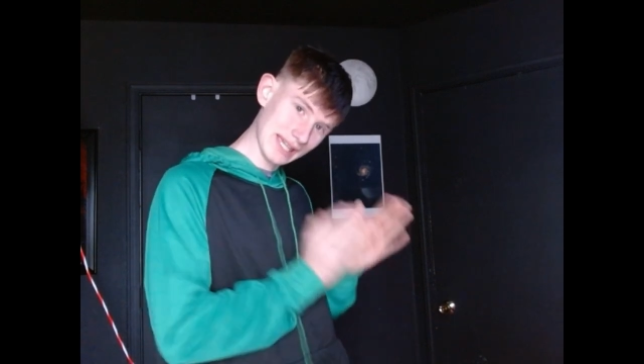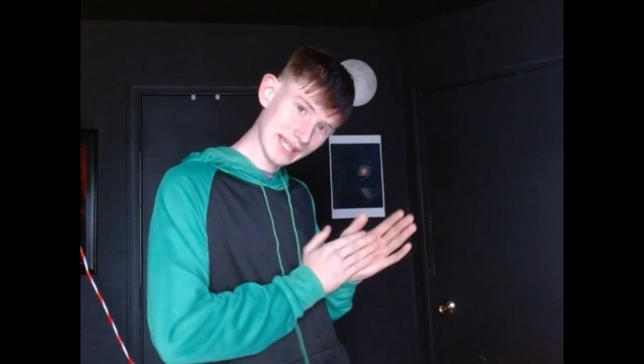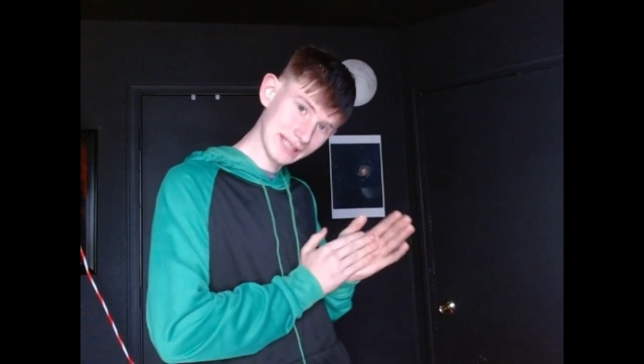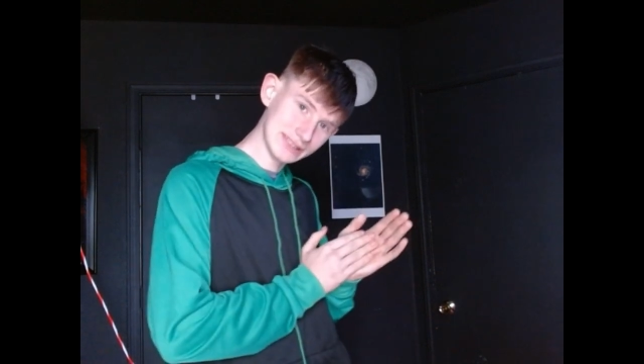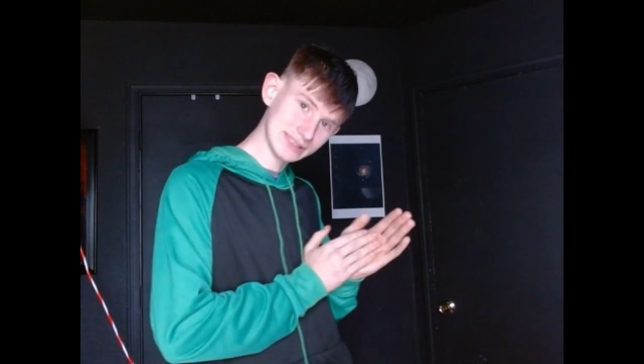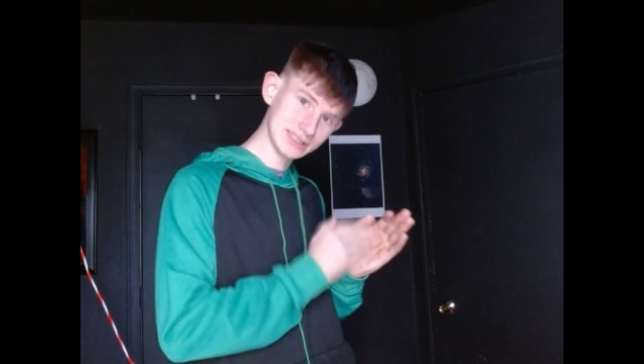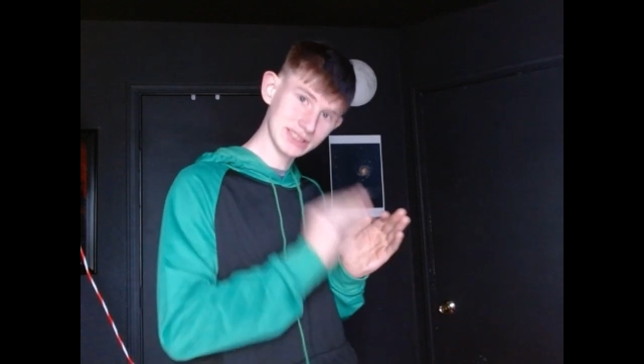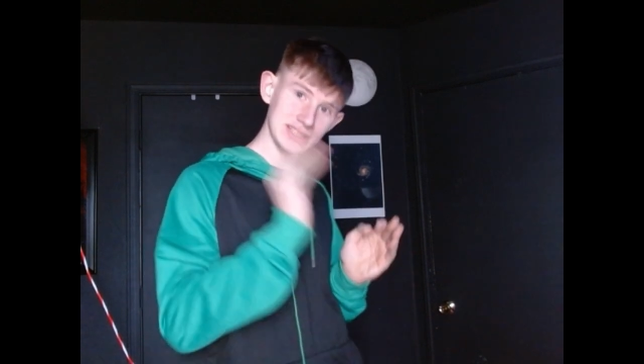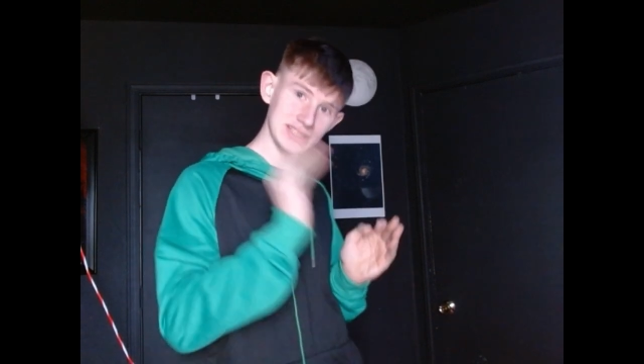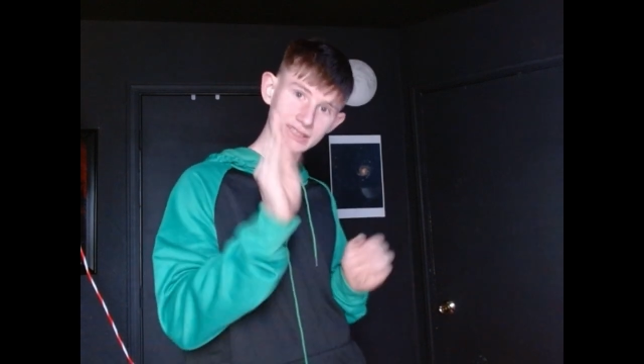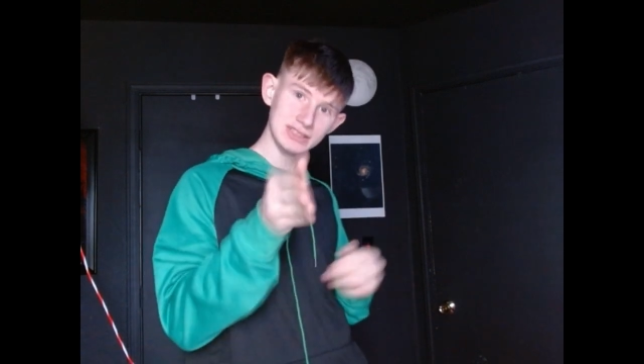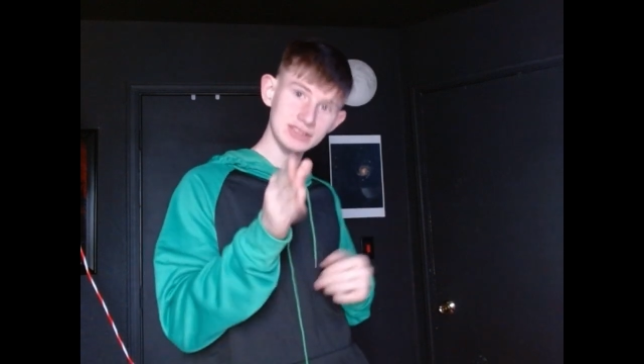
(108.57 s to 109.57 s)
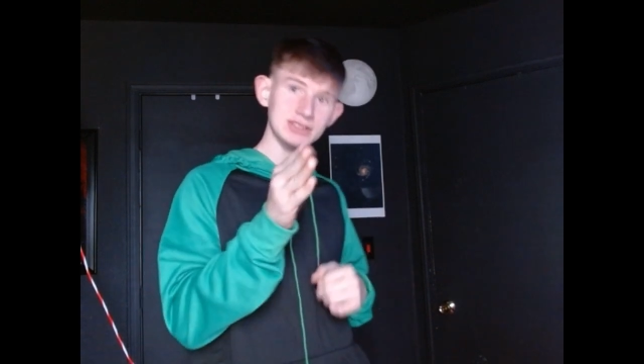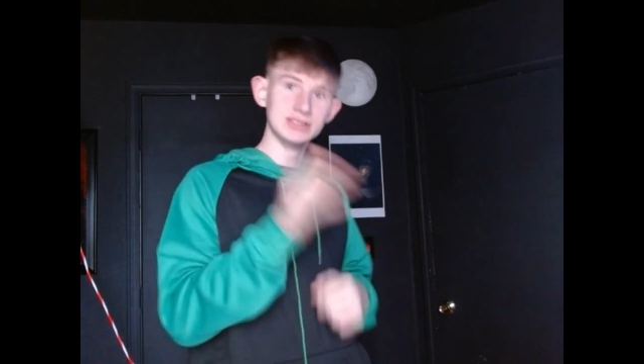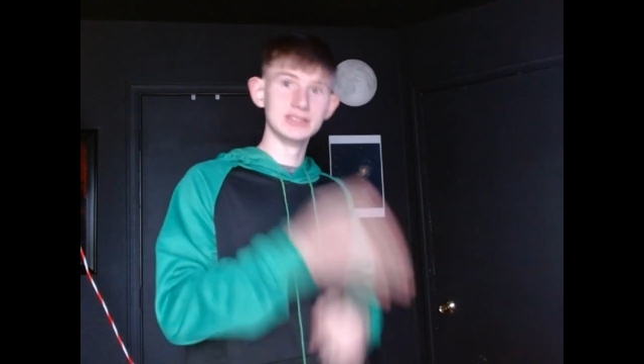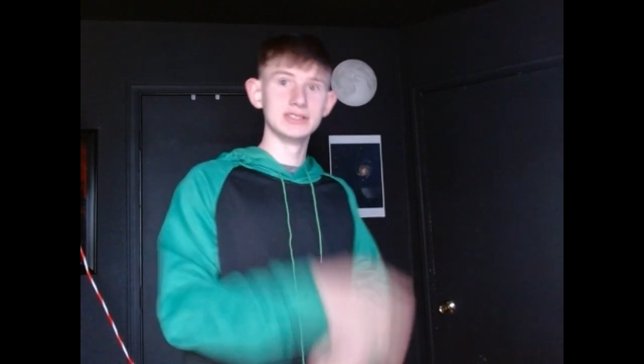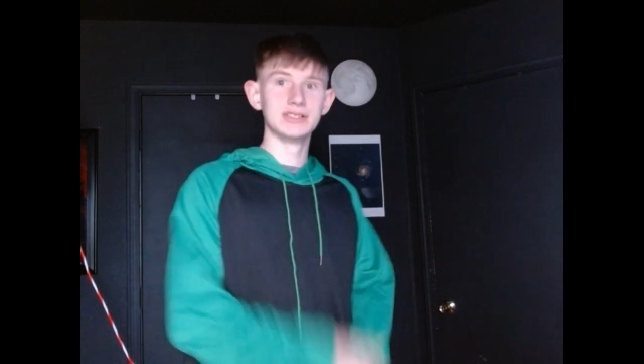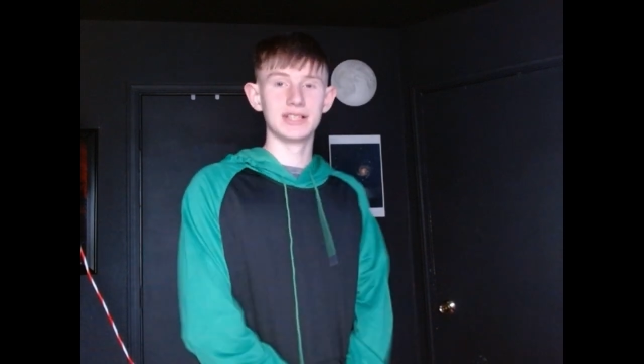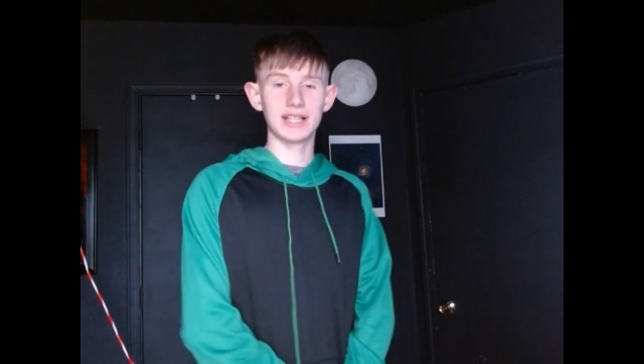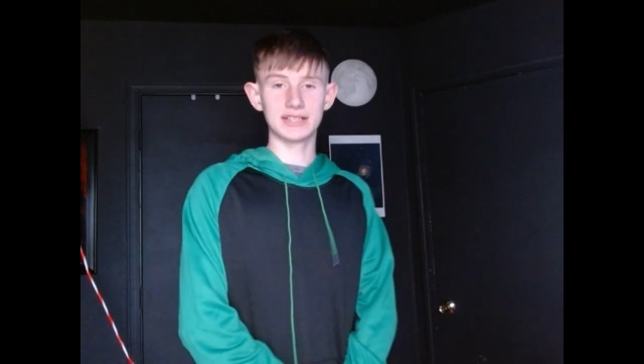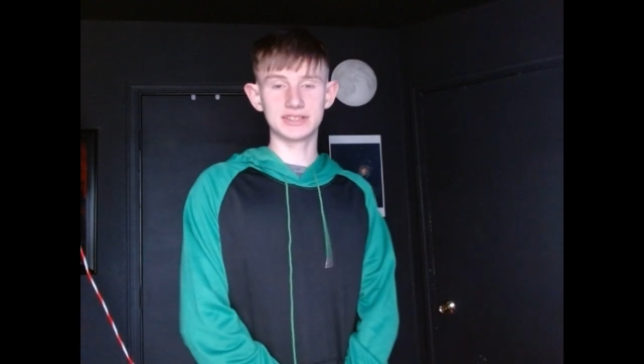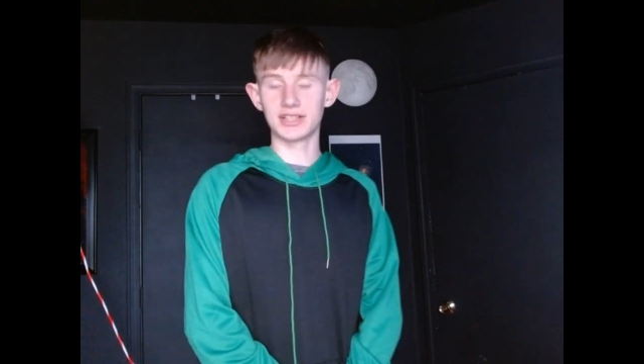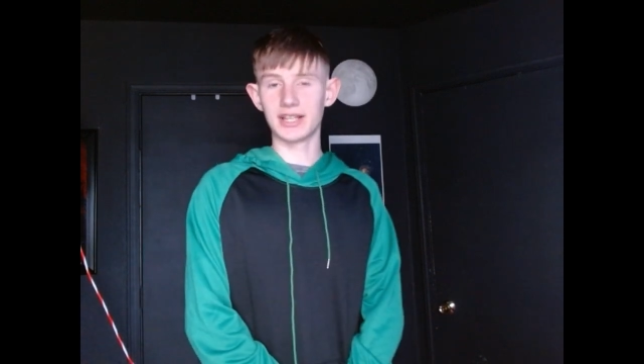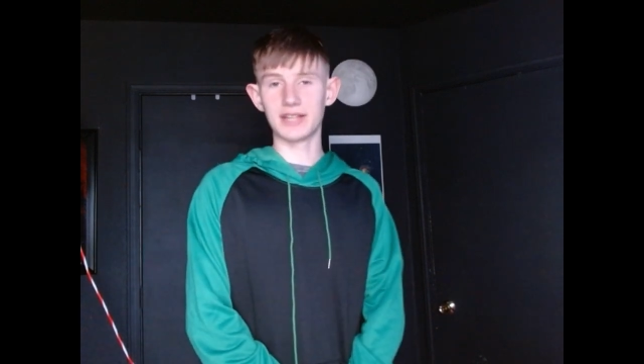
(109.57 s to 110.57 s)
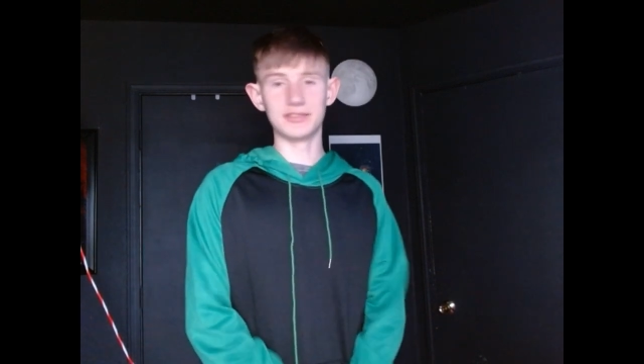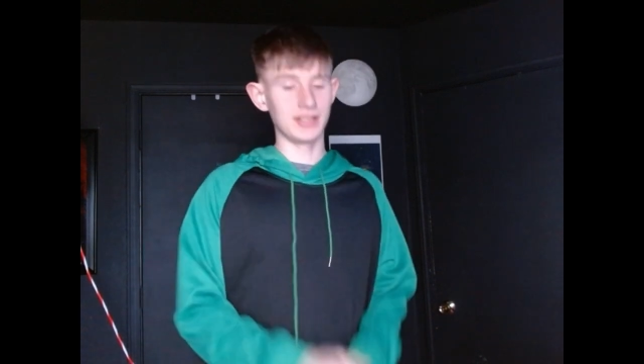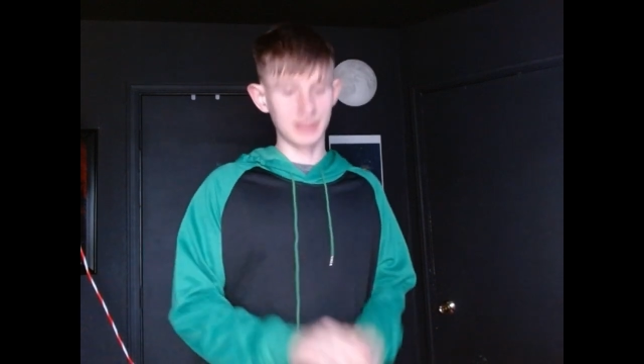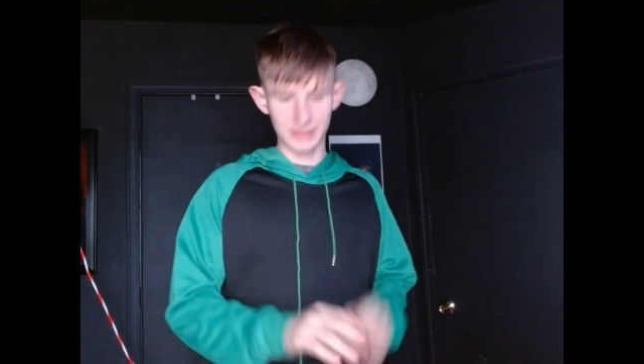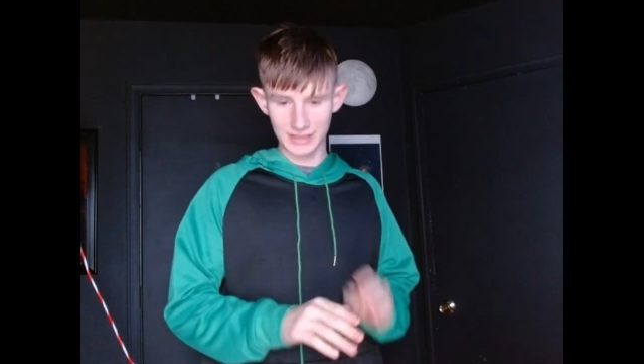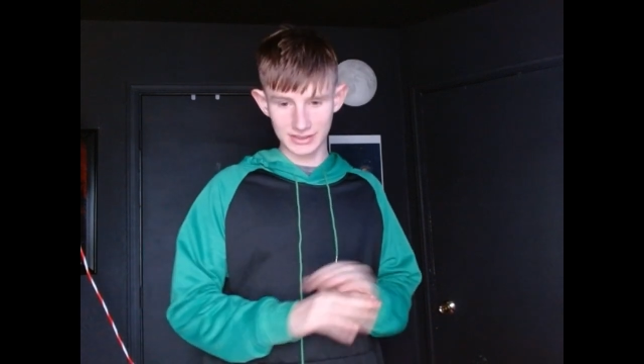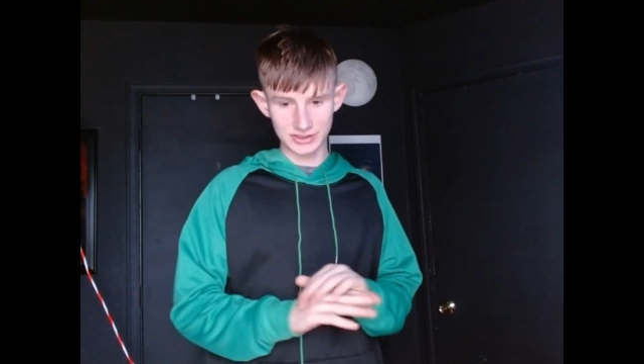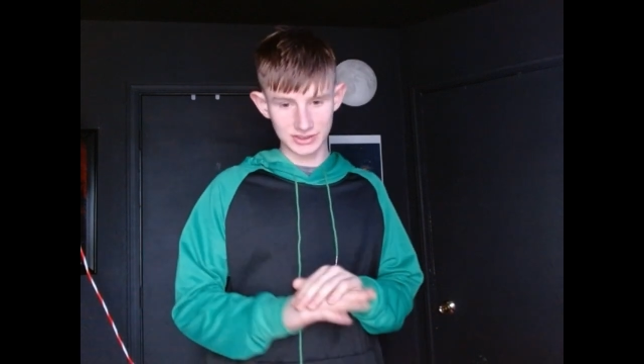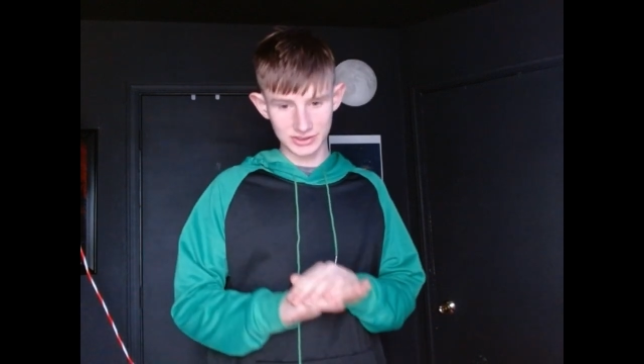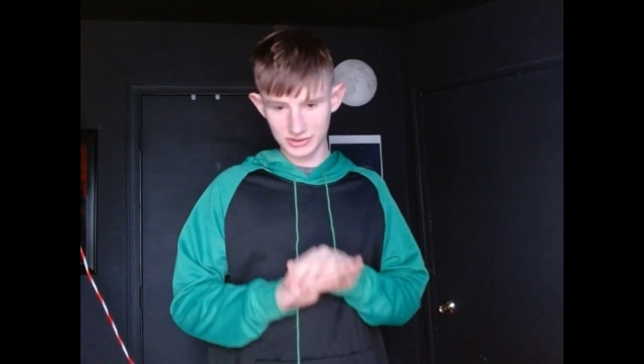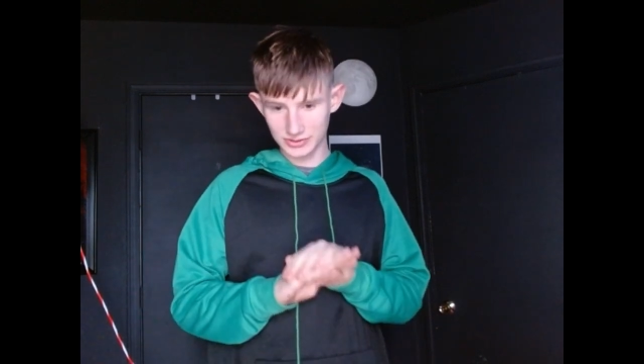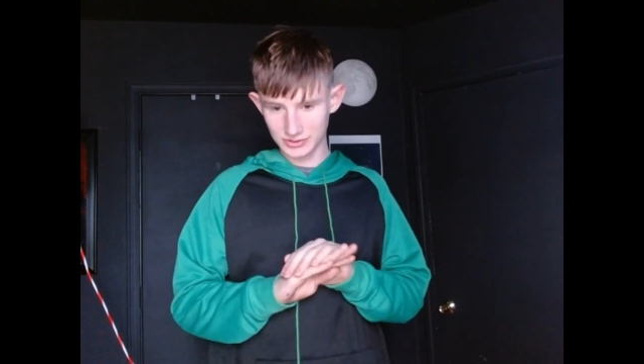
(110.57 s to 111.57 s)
hits, that's the deadline. That's